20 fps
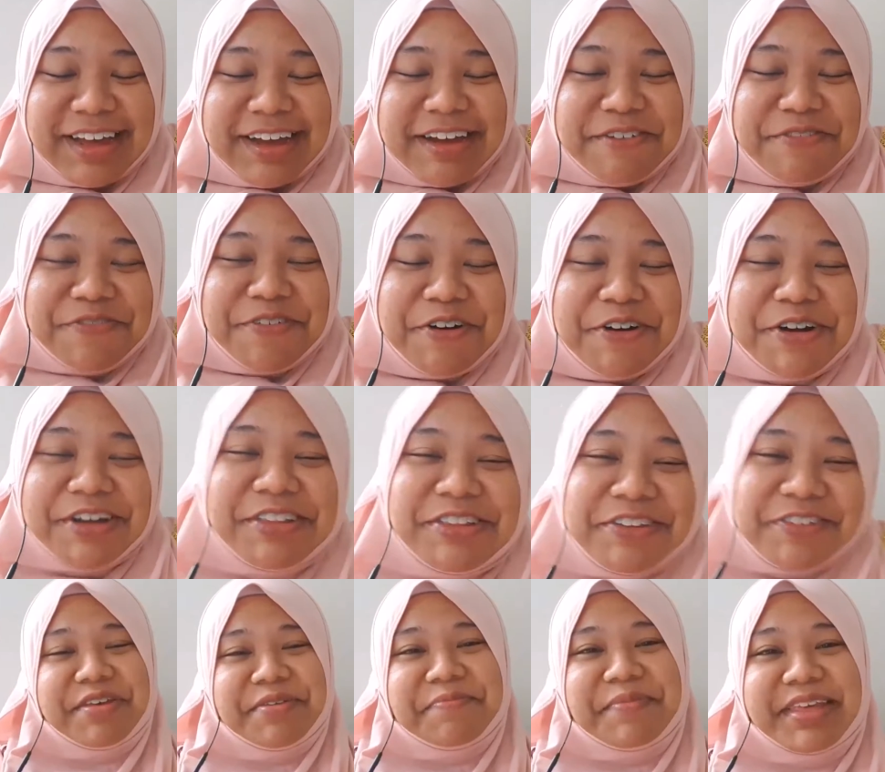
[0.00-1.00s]
for
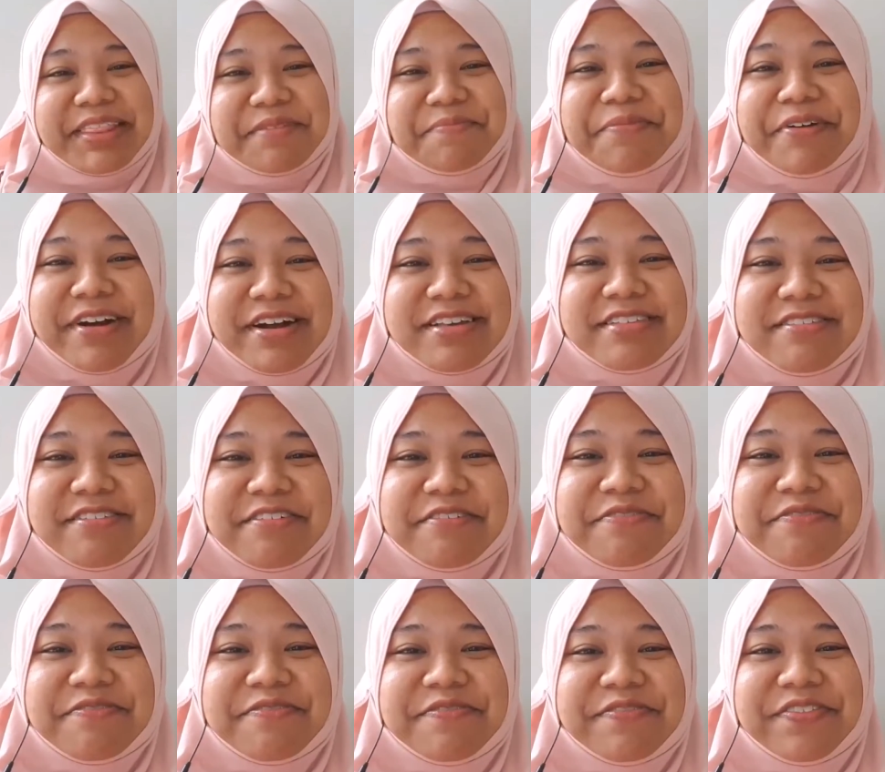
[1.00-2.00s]
doing me the prize
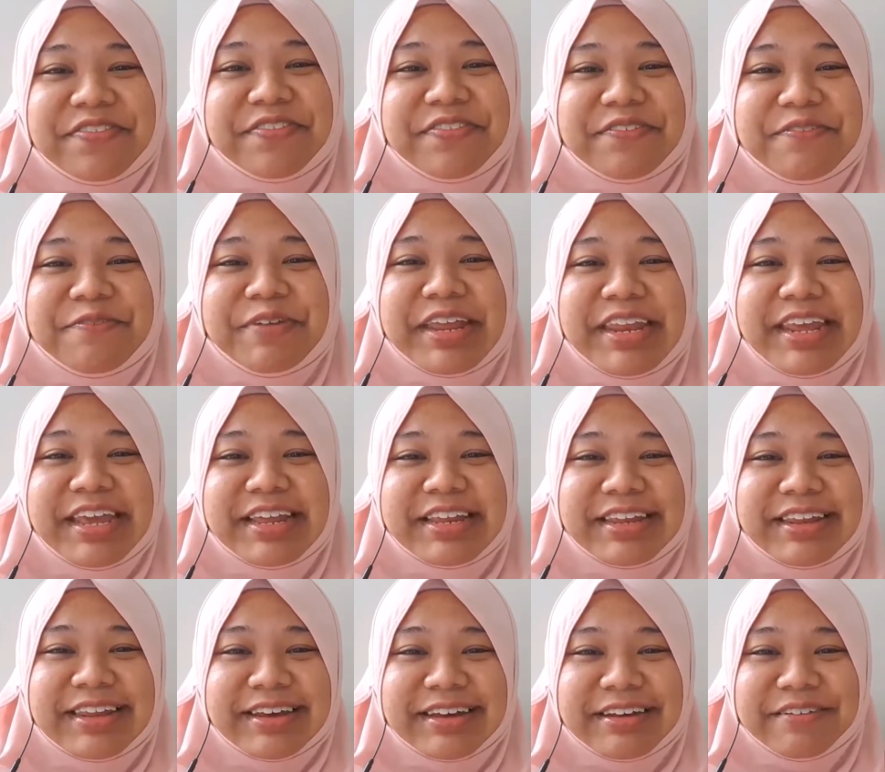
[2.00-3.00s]
of
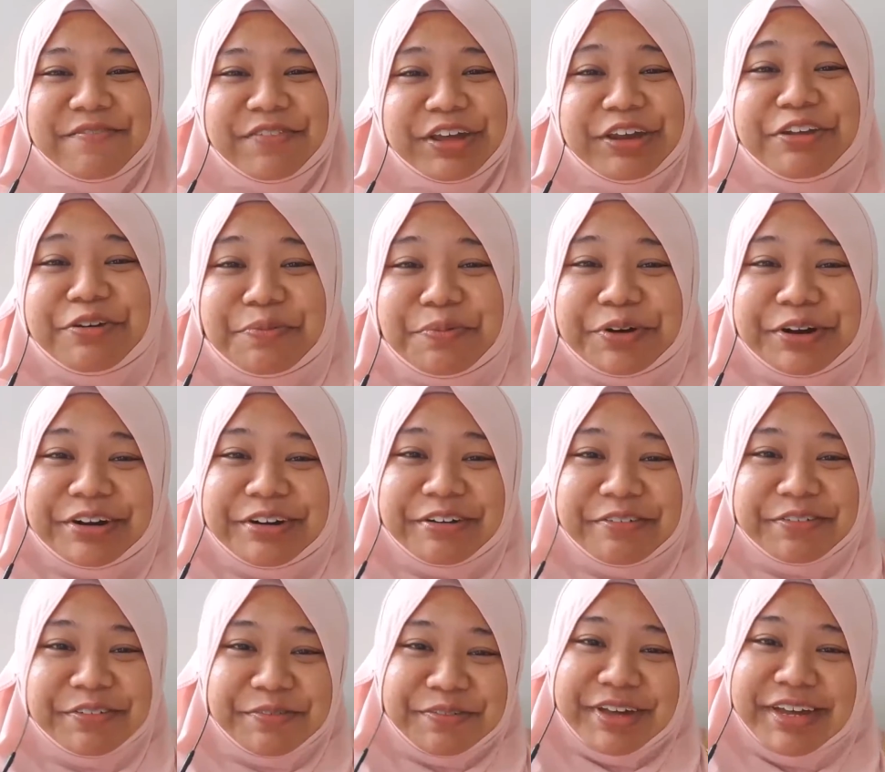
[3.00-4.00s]
winning the Videopreneur
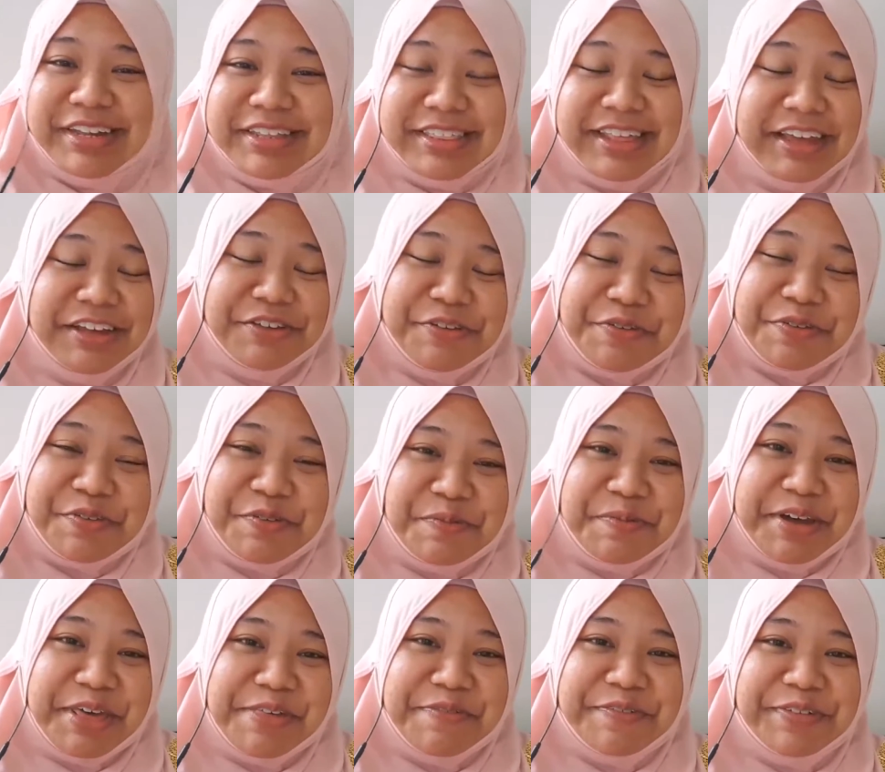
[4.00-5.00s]
of the Week. Thank you so
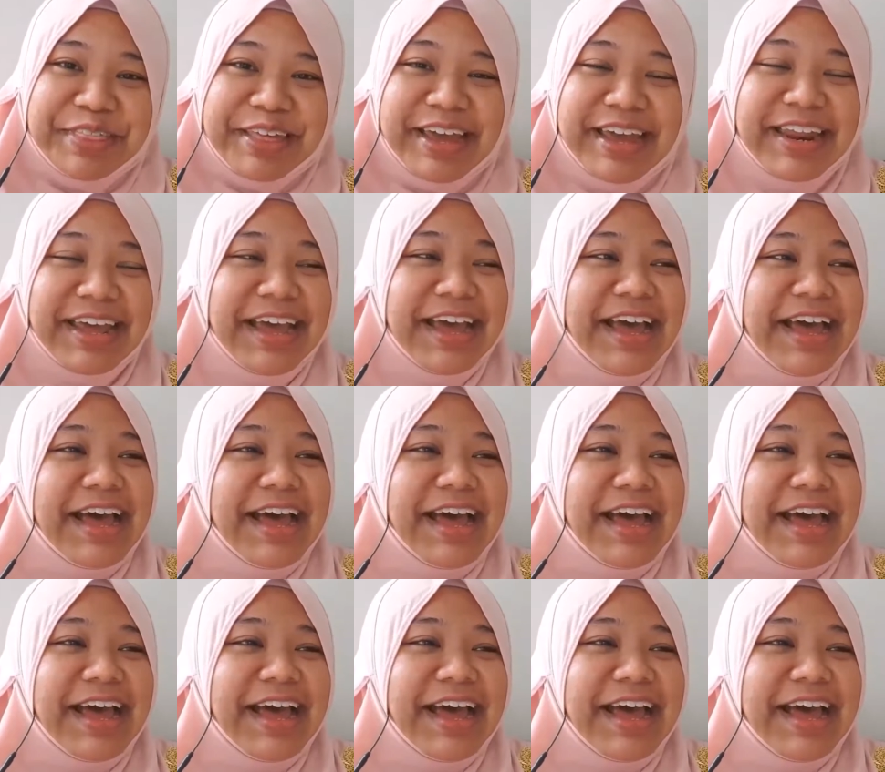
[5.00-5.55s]
much for that.